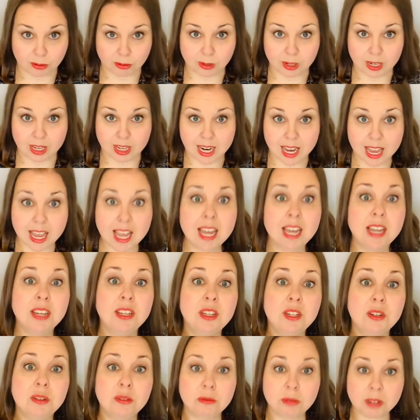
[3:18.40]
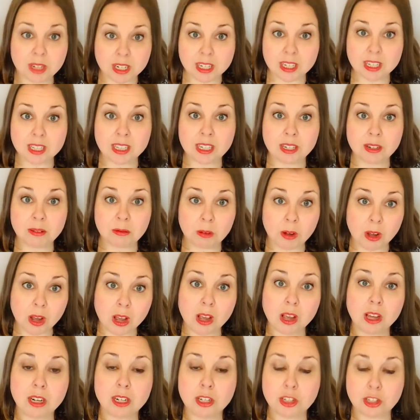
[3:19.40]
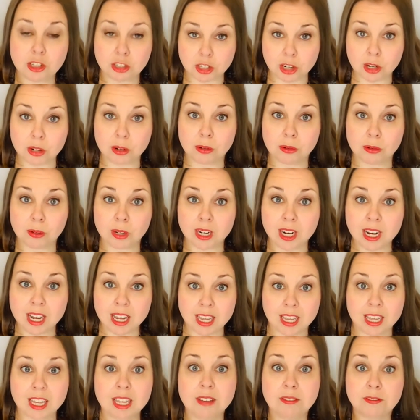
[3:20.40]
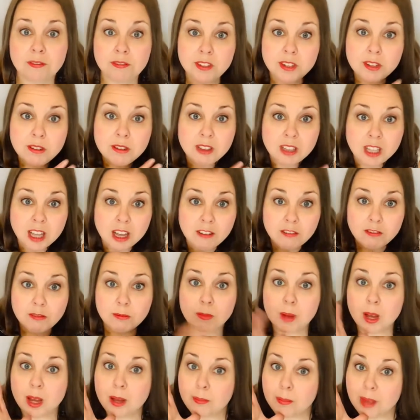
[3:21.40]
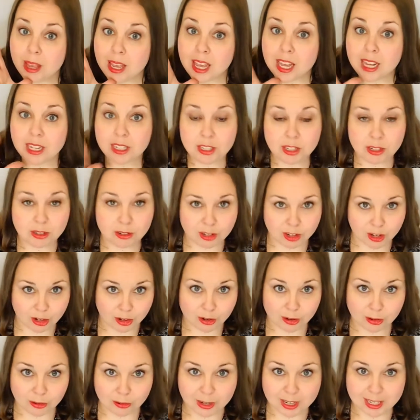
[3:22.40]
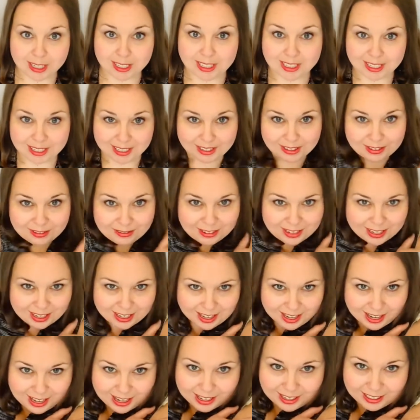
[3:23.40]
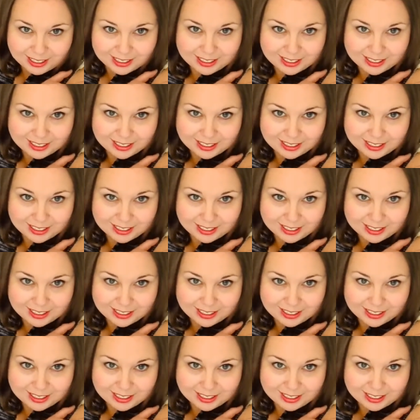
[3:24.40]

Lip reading: it and you really want to show it. If you love mom and you know it, give a hug.